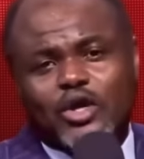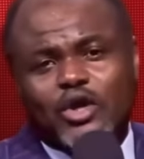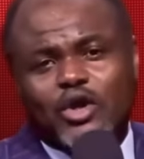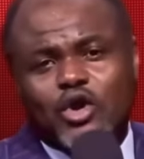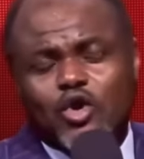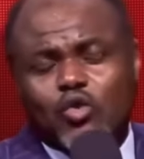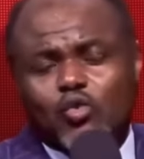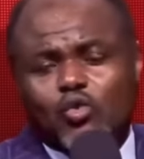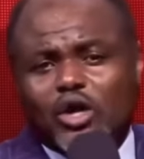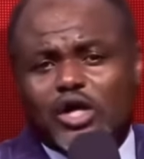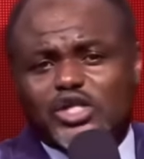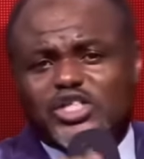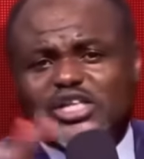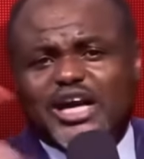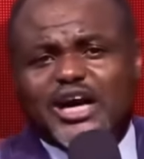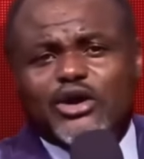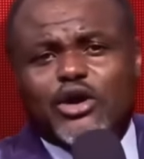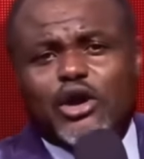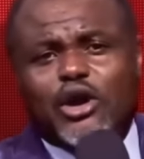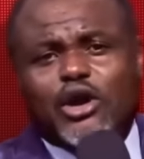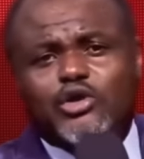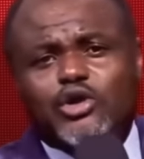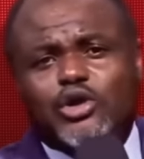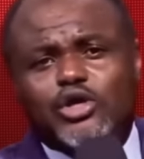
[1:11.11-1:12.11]
Wash out
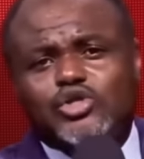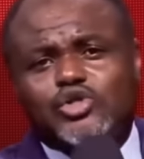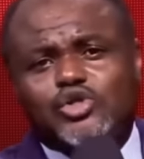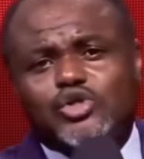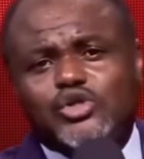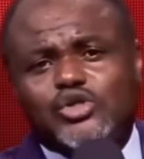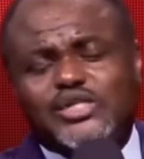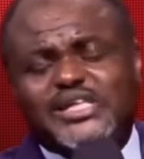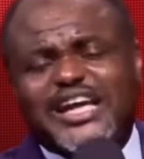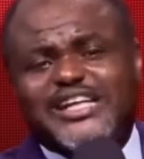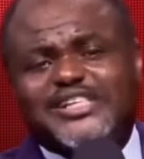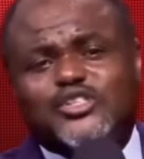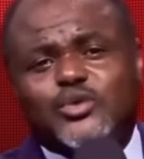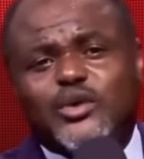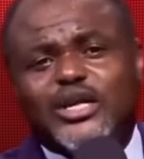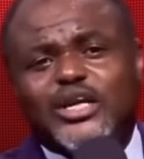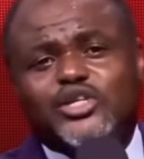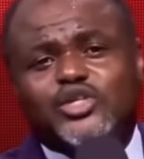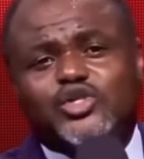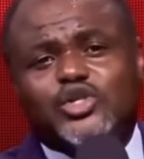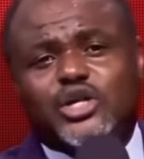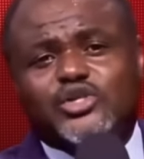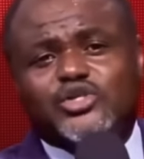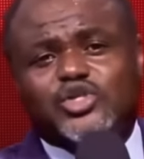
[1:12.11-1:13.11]
all those useless
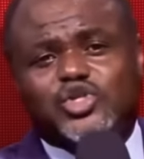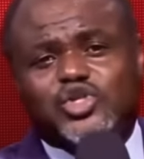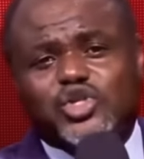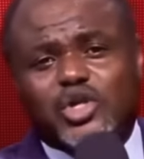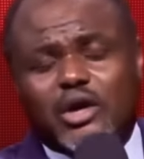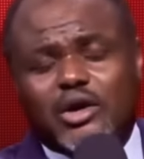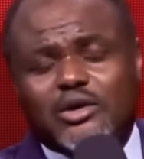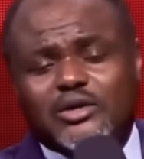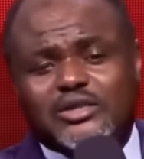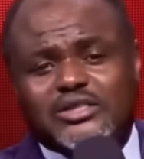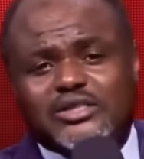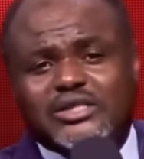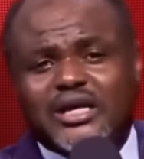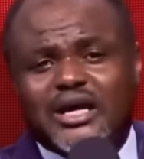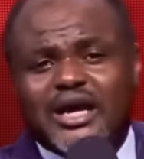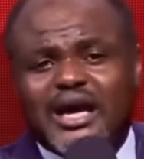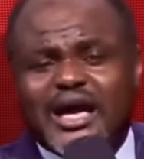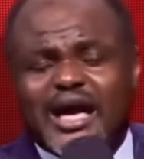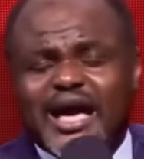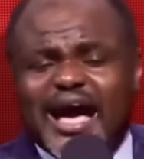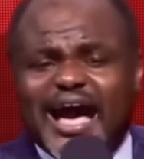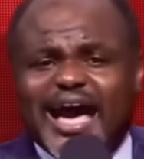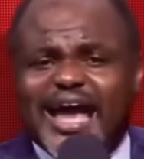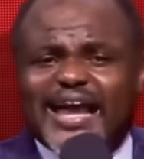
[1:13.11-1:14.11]
religious junks
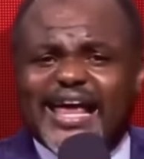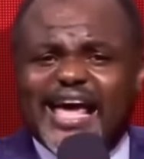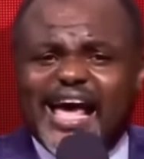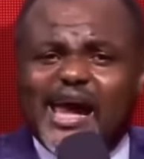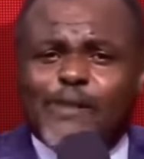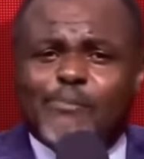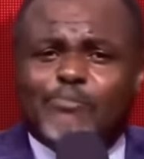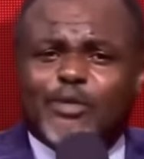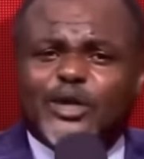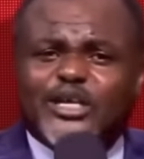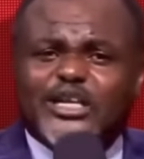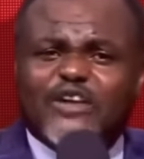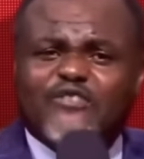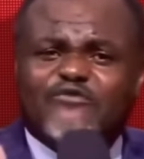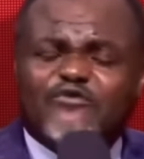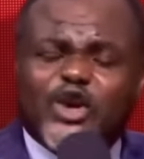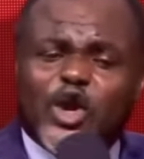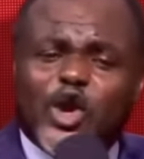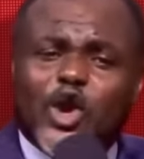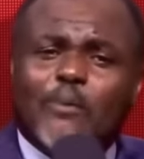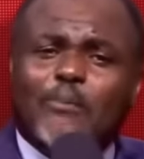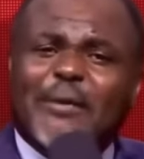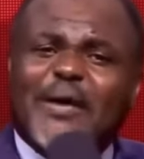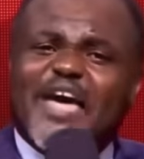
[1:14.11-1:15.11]
and help you
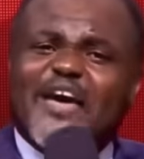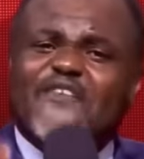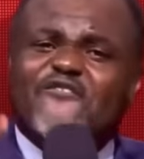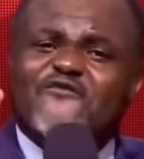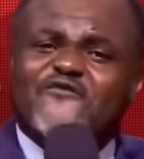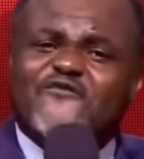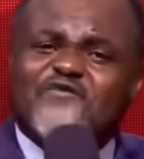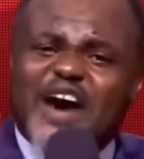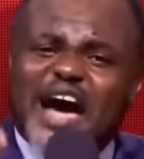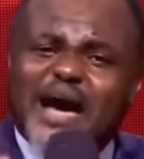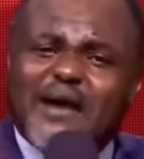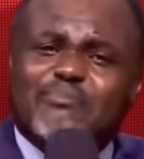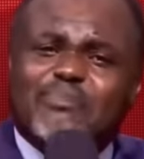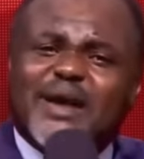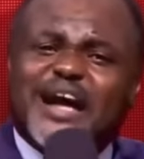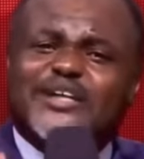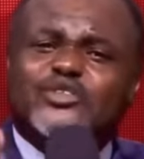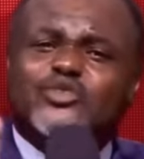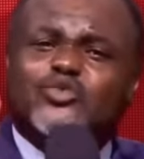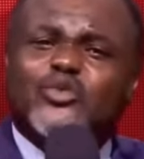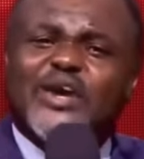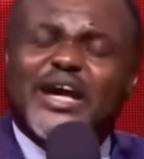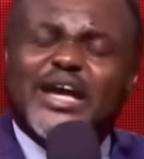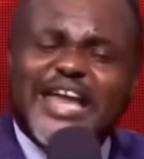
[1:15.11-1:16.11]
develop a
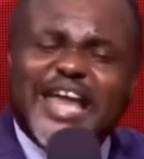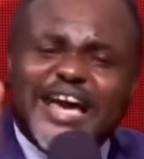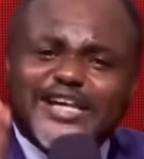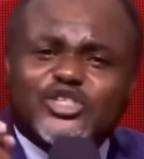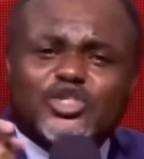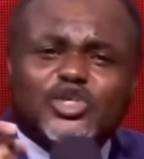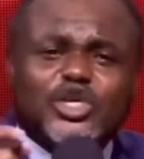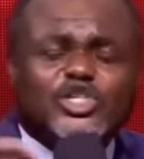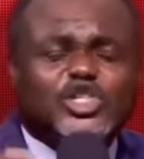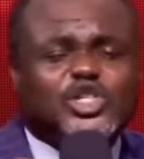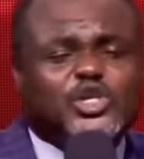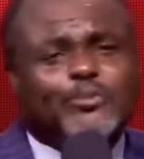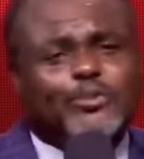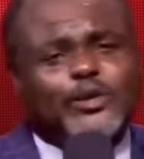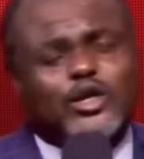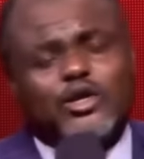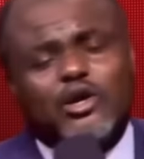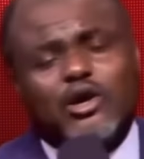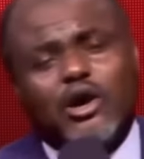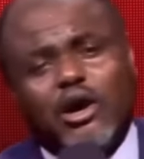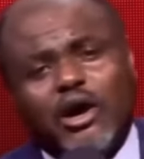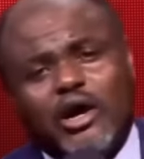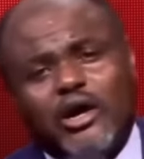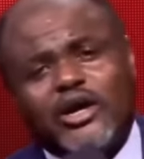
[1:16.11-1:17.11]
vibrant relationship with
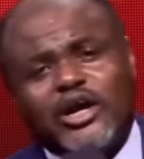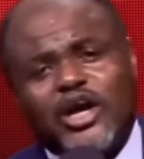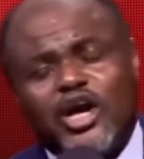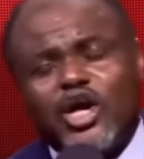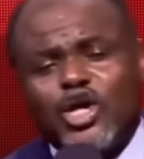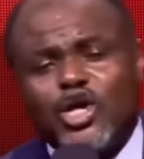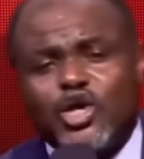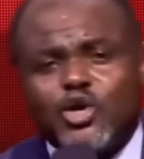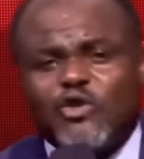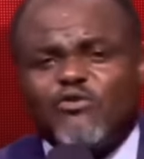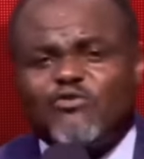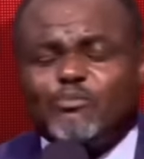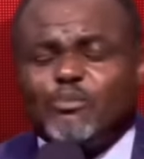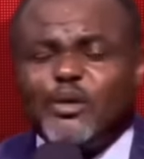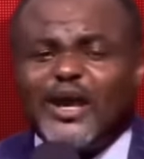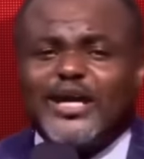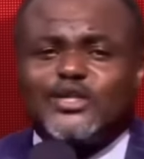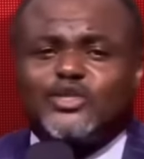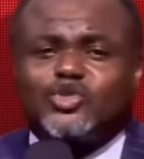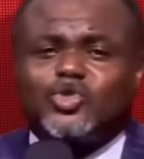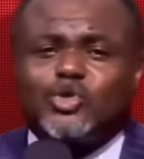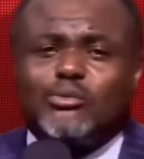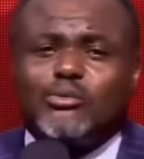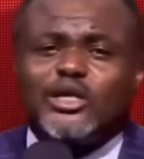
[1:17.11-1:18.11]
God. You've
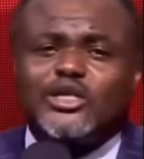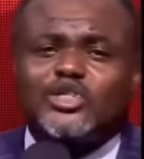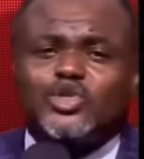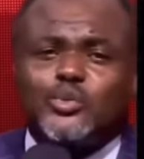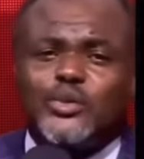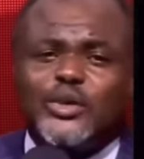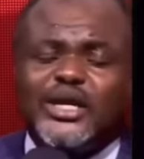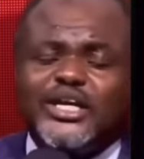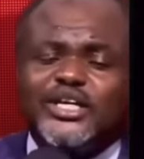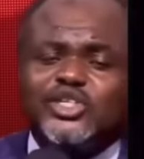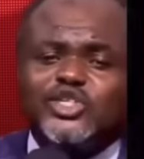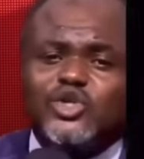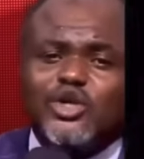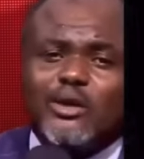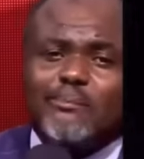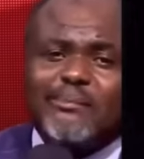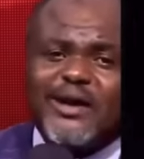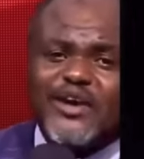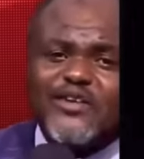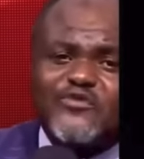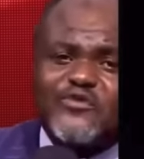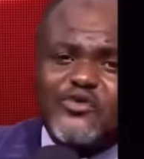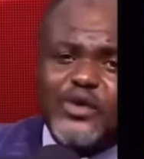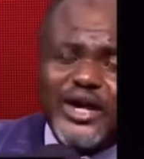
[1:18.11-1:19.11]
played too much religion, my
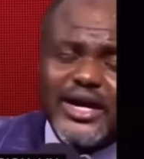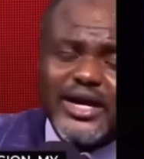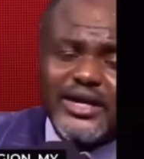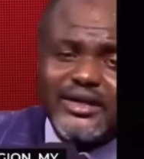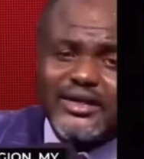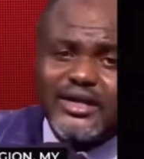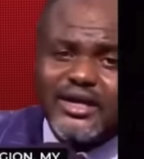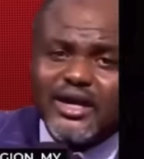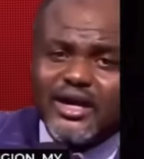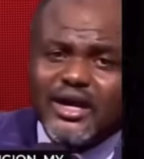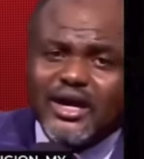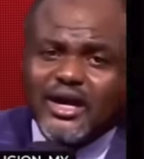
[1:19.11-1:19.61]
friend.